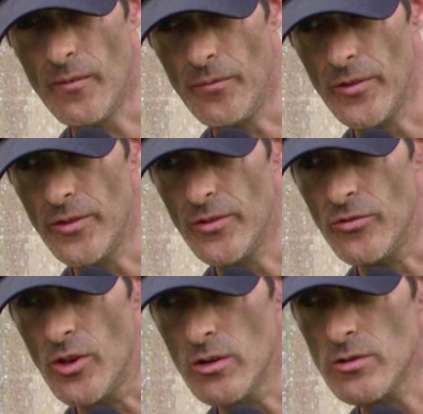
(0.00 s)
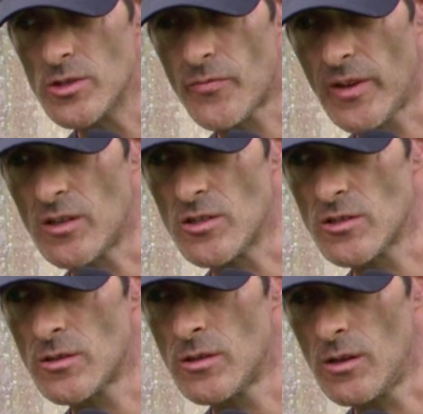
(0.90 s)
And those
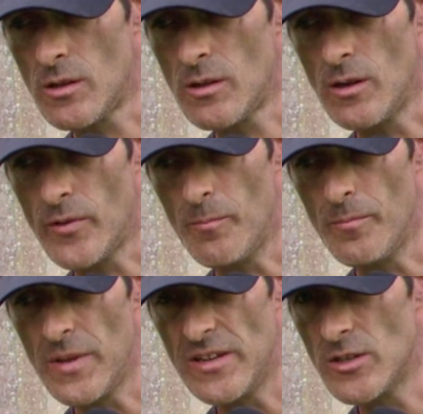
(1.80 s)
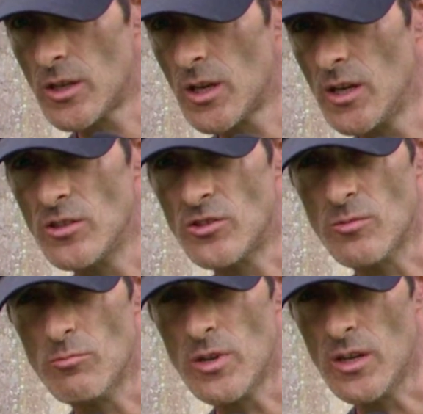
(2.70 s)
things have indicated
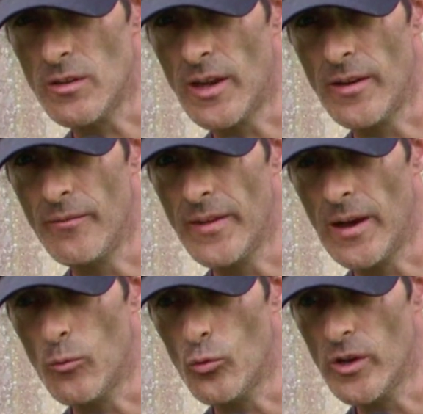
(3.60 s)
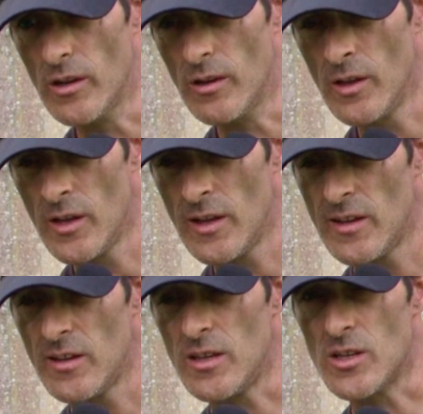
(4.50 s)
to me that we're
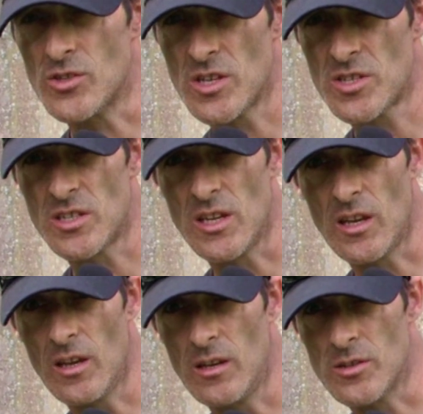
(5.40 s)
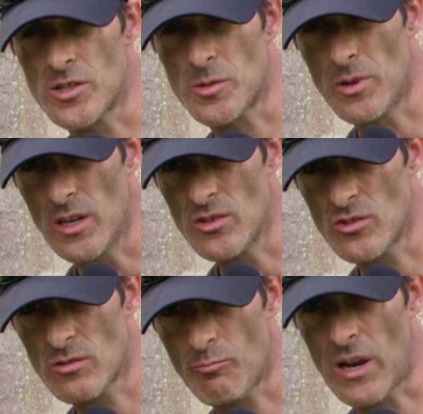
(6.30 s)
existing in a
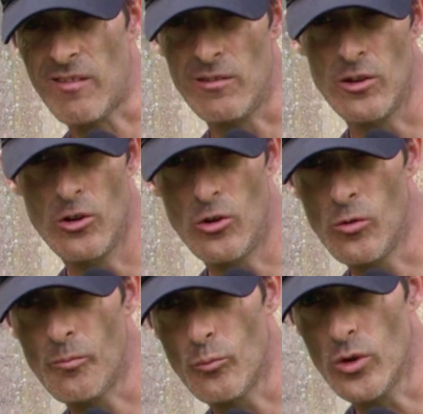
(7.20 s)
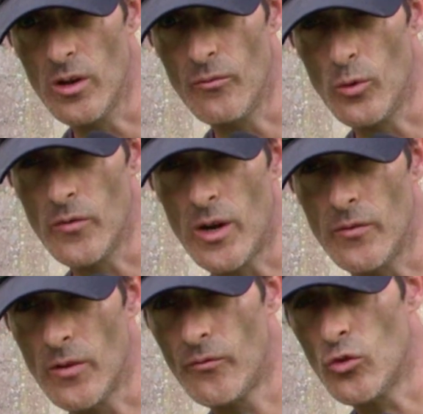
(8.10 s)
space parallel with
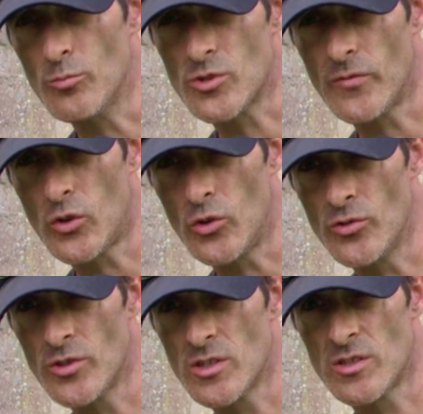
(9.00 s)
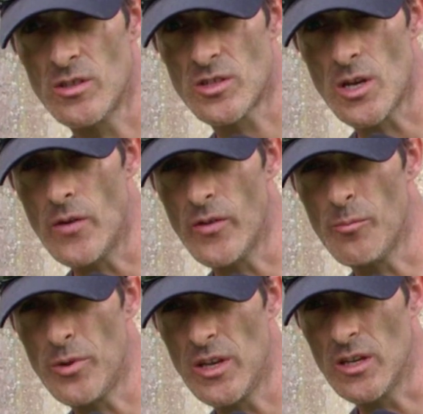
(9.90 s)
other forms of consciousness, other
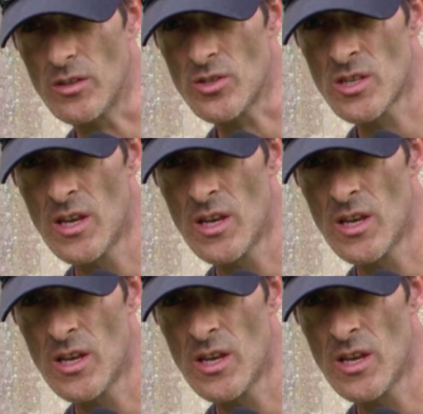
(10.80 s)
beings,